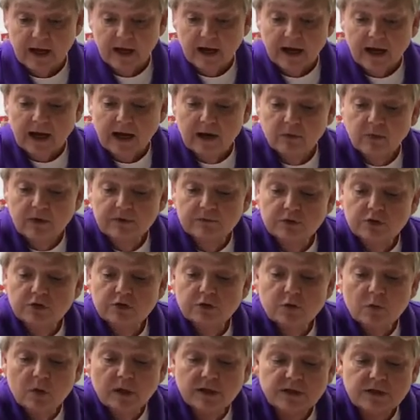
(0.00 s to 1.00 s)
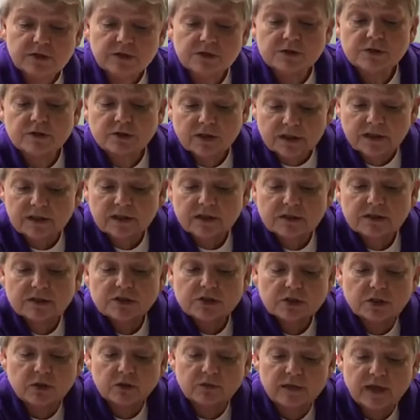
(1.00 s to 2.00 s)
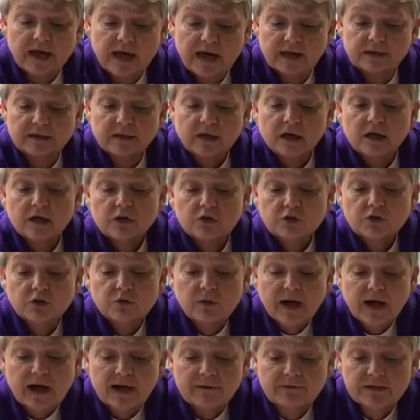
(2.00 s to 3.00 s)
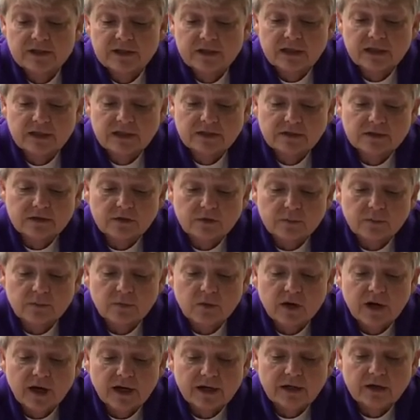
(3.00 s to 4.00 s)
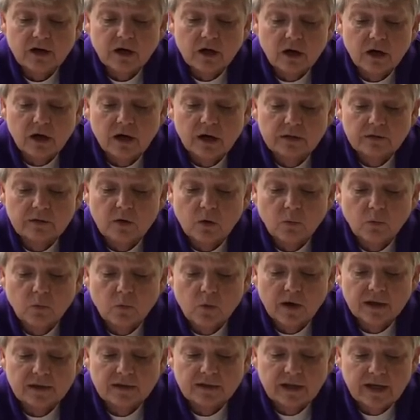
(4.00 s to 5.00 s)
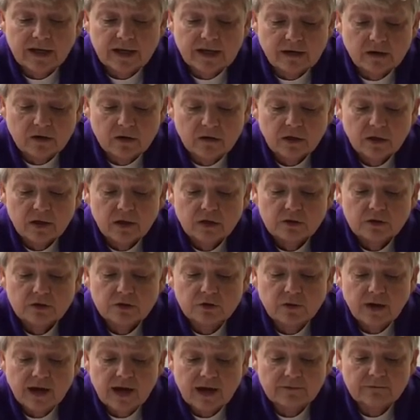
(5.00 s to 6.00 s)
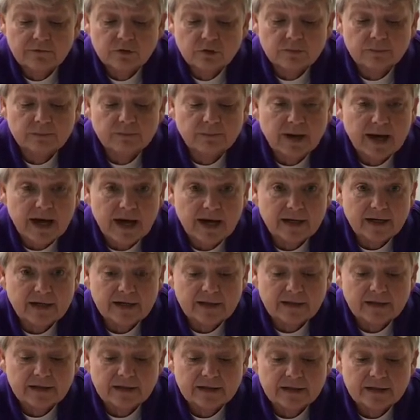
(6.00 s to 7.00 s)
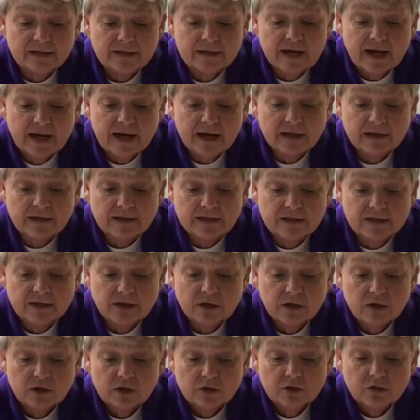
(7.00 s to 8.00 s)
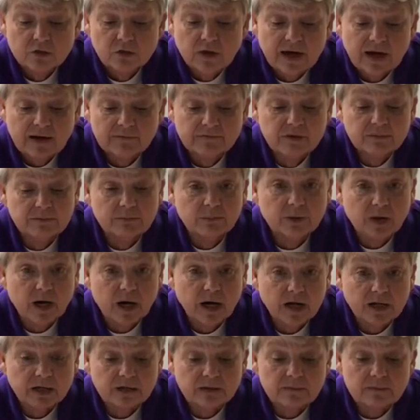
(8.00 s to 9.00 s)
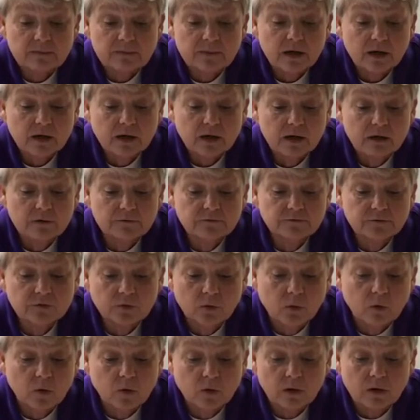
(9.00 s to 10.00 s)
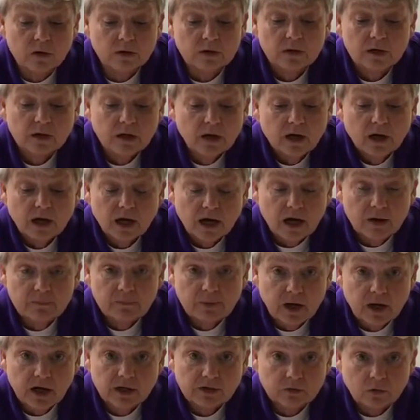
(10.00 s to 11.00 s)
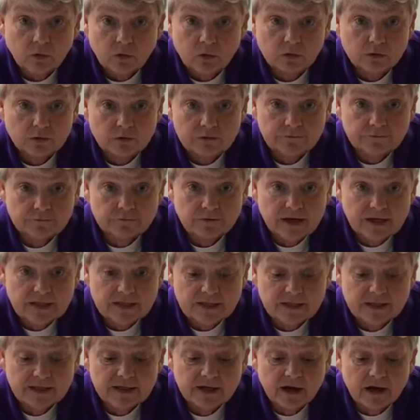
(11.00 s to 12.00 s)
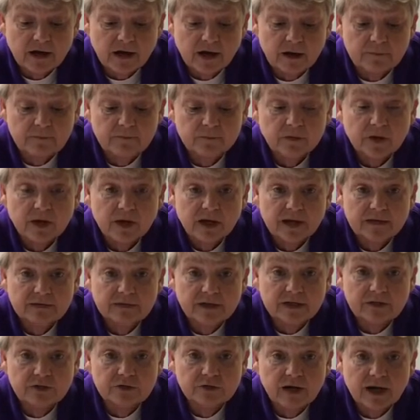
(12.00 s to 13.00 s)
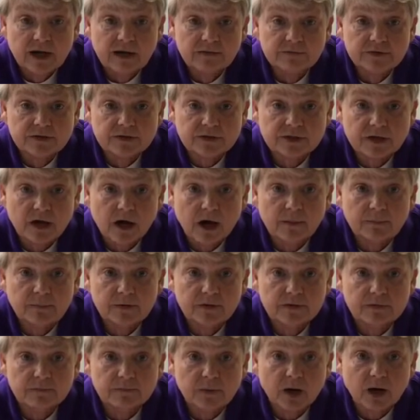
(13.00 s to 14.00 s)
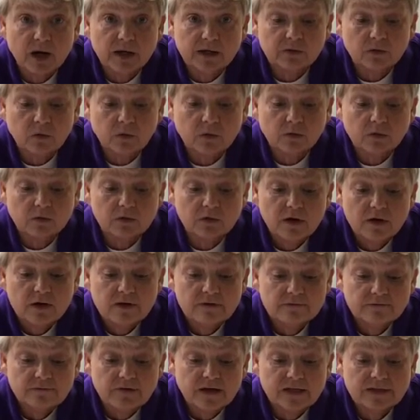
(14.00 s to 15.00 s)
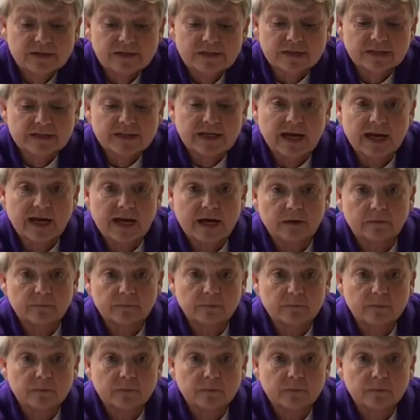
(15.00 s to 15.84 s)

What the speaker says: However, you want to get it so that you have the Insel Bright on one layer, you have your batting next, you have the bottom of your pot holder facing up, and then you have the top of the pot holder facing down.